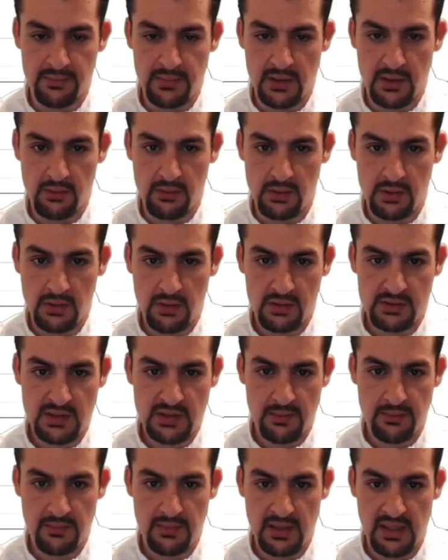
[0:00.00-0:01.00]
It will look
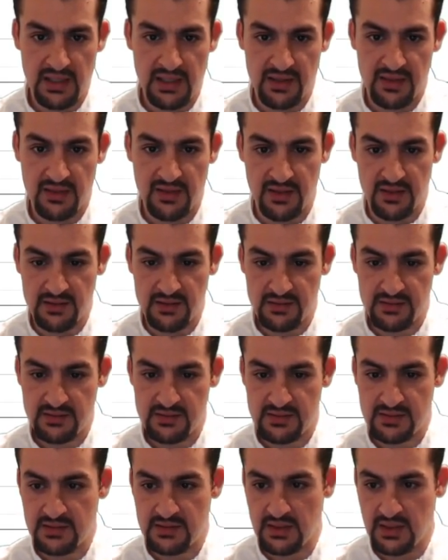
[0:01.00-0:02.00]
something like
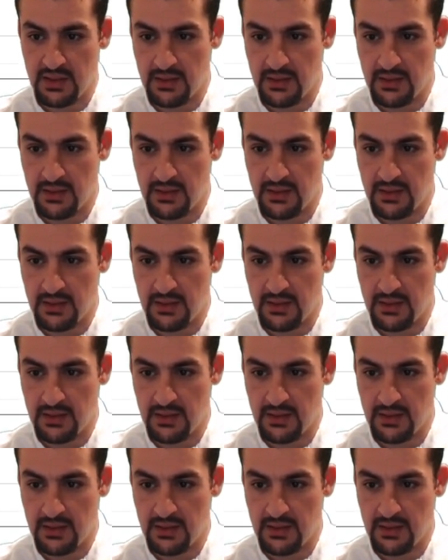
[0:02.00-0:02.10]
this.